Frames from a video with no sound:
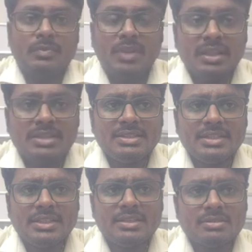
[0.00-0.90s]
This
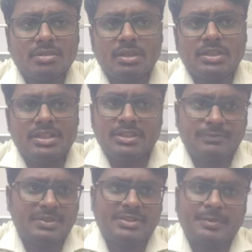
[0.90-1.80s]
linking is called the
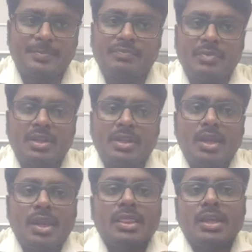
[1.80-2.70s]
interfacing.
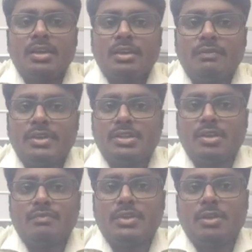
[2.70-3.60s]
The interfacing
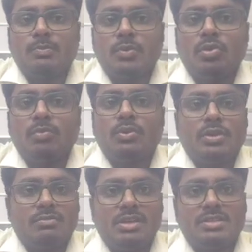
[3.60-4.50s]
of the input-output
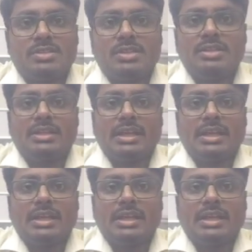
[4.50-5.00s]
devices in